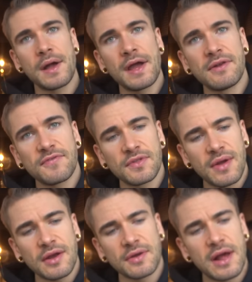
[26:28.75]
And for the
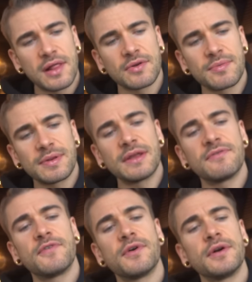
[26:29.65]
record, how long have we been eating
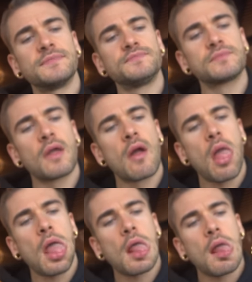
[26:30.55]
for?
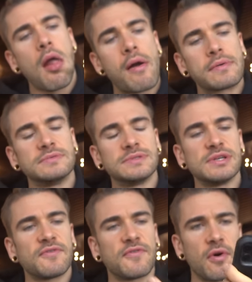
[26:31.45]
We've been
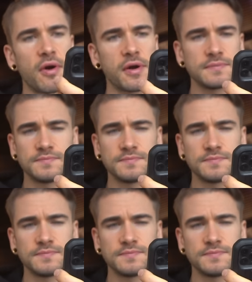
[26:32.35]
eating for, I